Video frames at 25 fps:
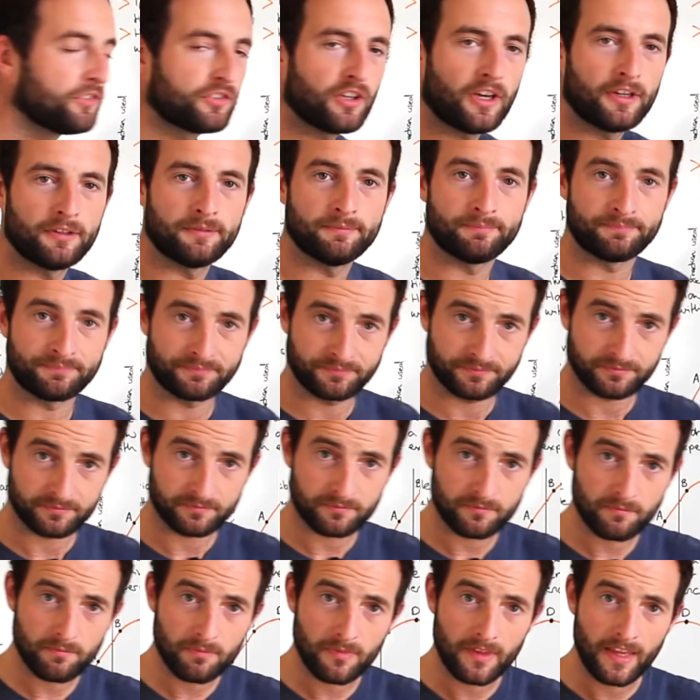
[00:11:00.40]
So,
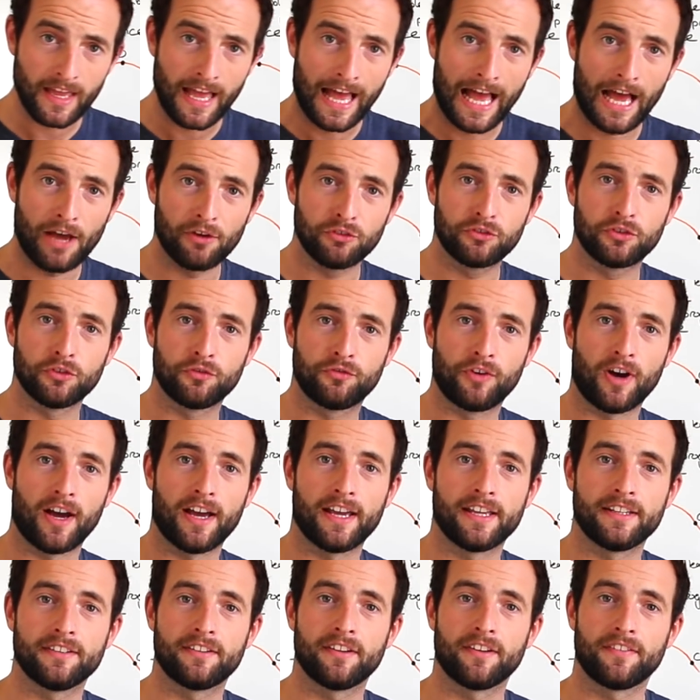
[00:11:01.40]
how to
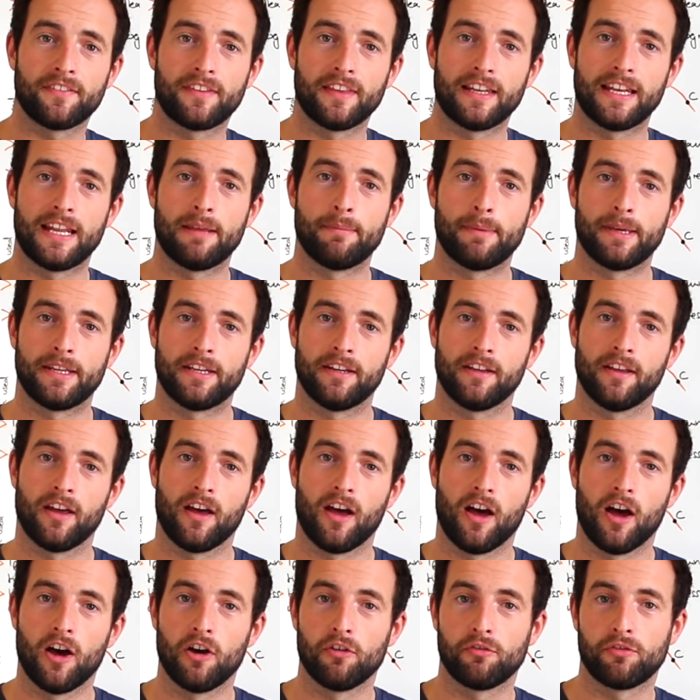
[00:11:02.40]
find the limit
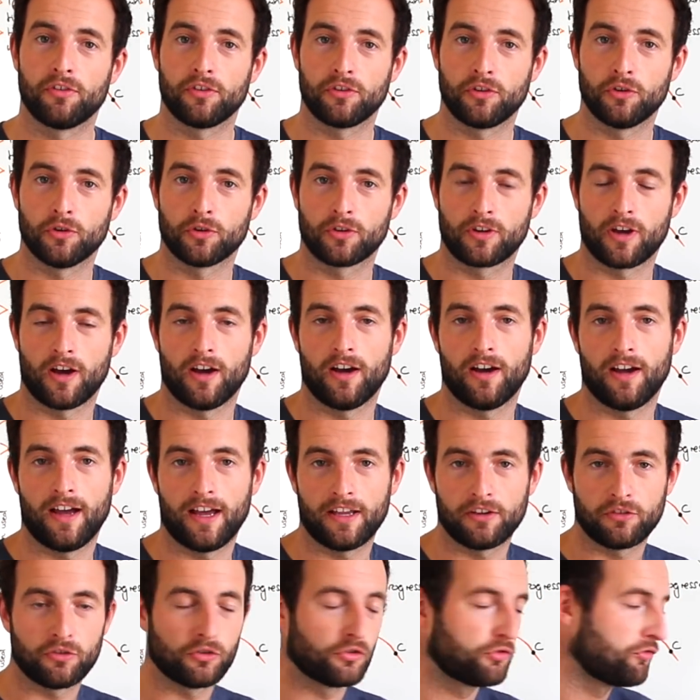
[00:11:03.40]
of your car
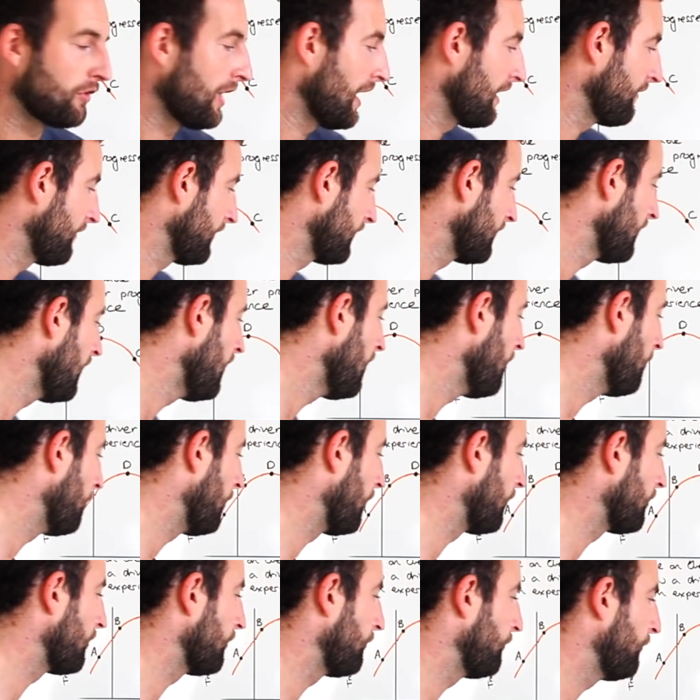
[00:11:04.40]
and your driving?
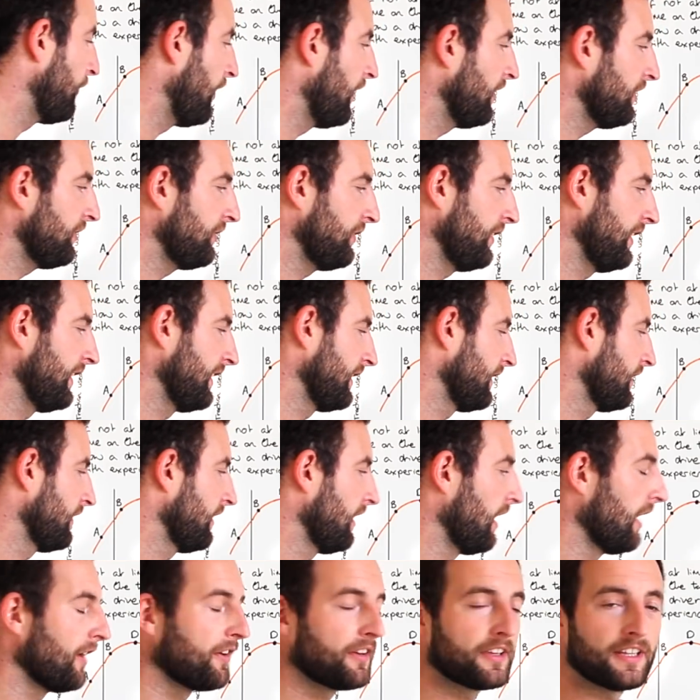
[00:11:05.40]
Well, the first thing
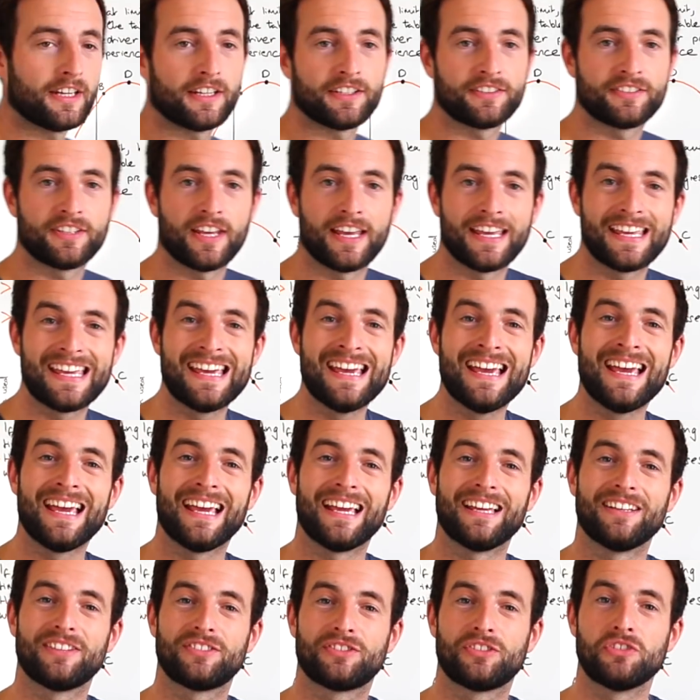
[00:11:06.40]
I'm going to say
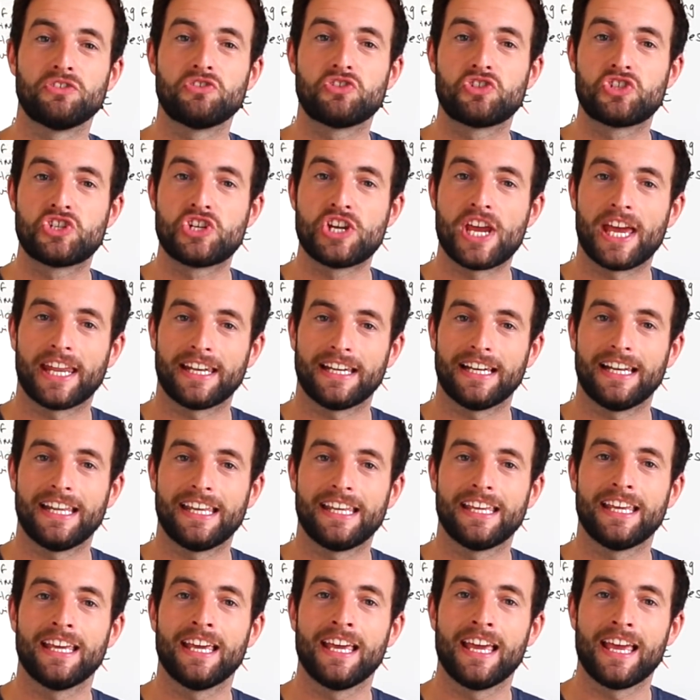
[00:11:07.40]
is to
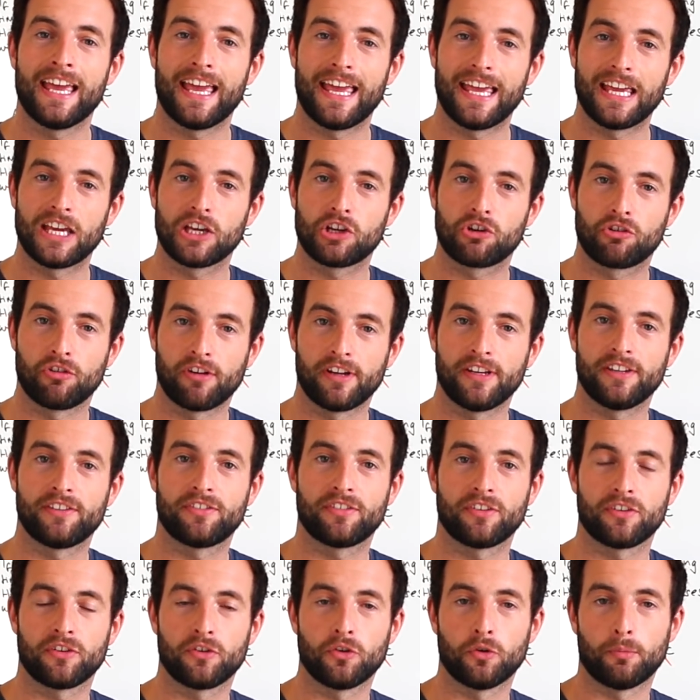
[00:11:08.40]
gently
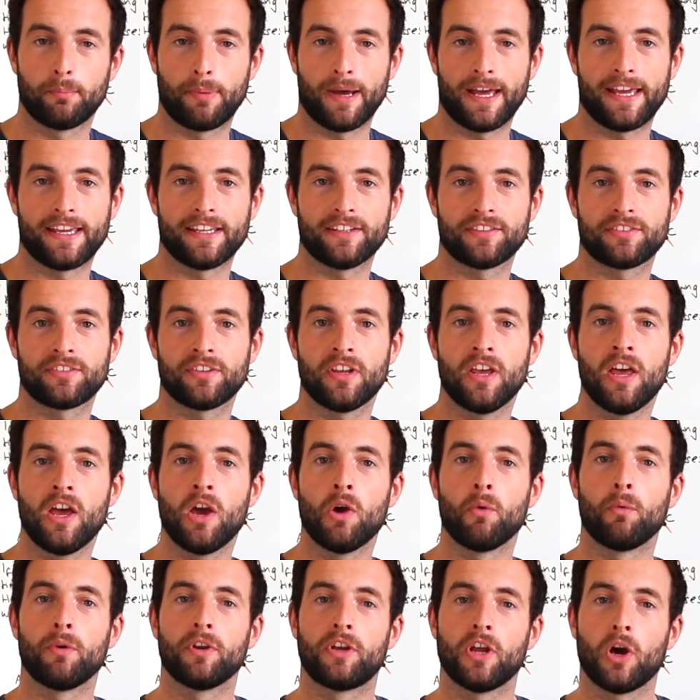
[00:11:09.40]
increase your pace.
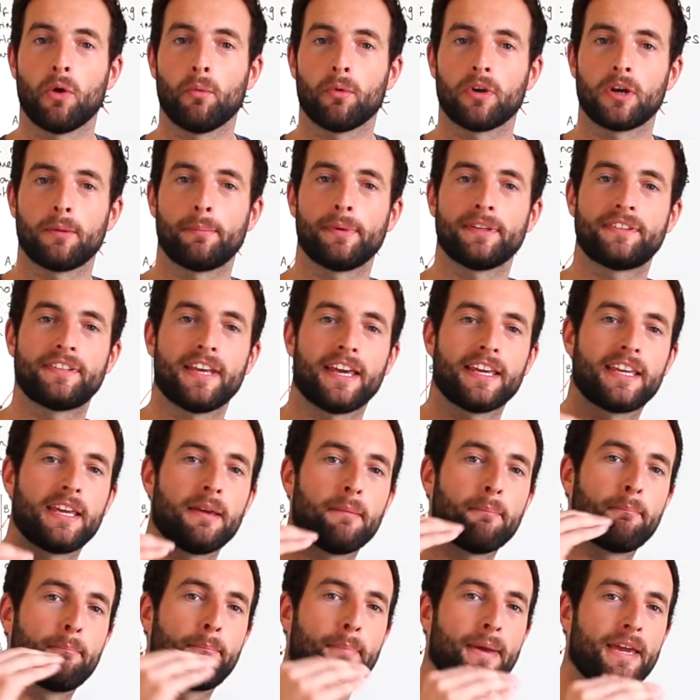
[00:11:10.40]
We don't want to be
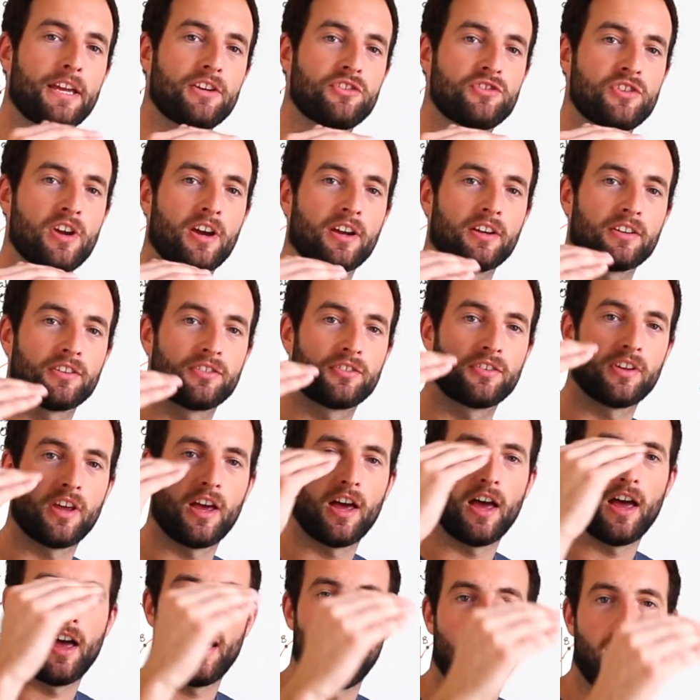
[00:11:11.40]
taking big
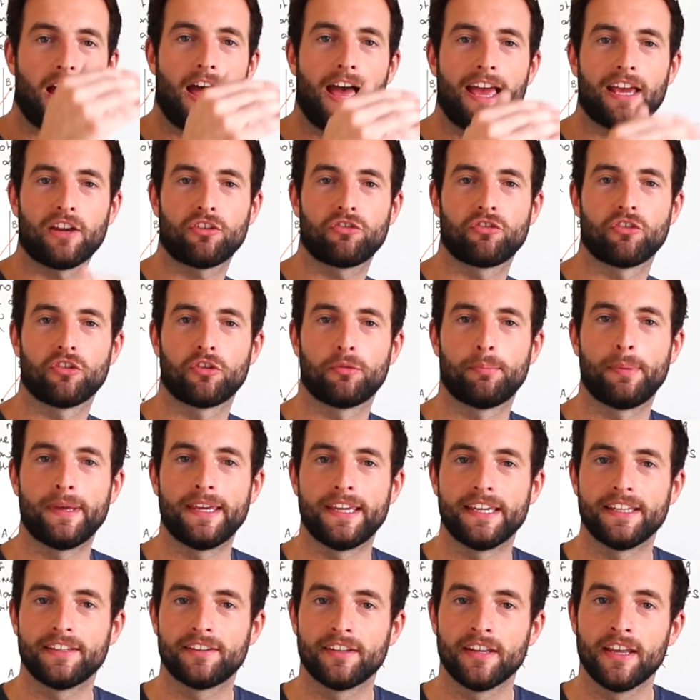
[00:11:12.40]
chunks extra
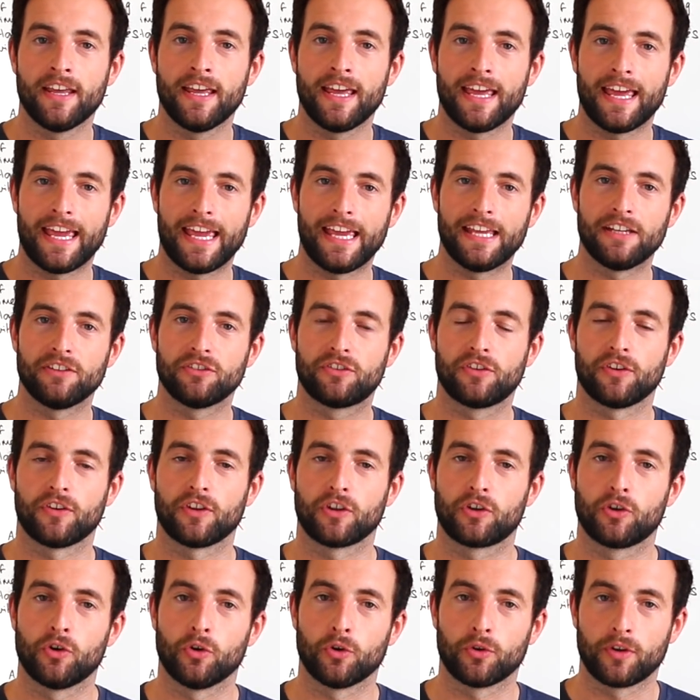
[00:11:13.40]
speed into
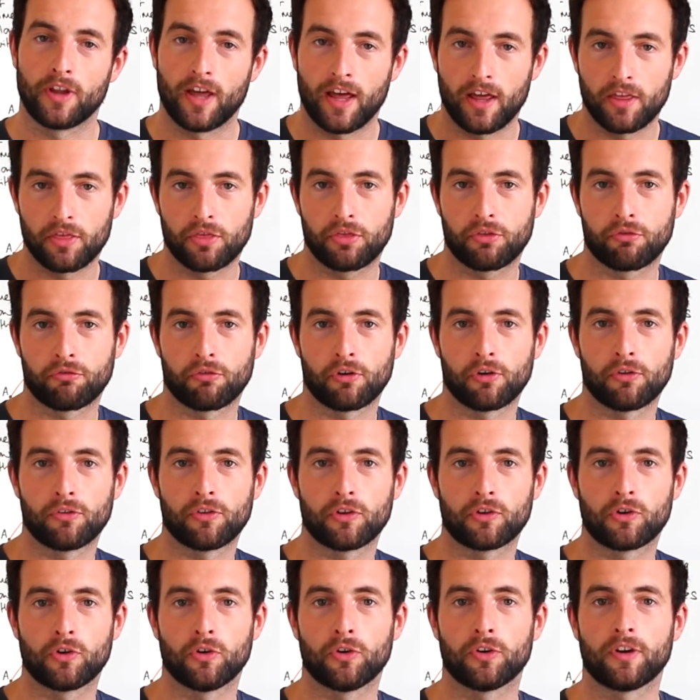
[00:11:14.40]
the corner and through
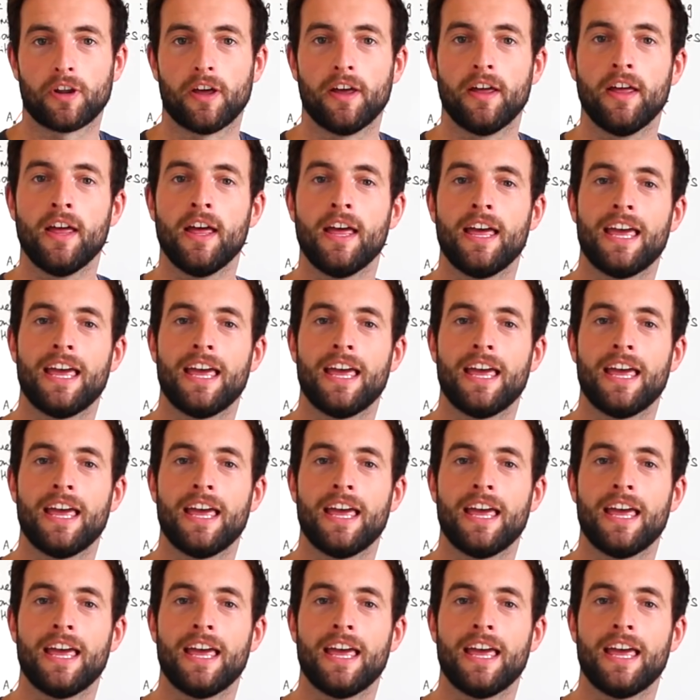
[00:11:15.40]
the corner.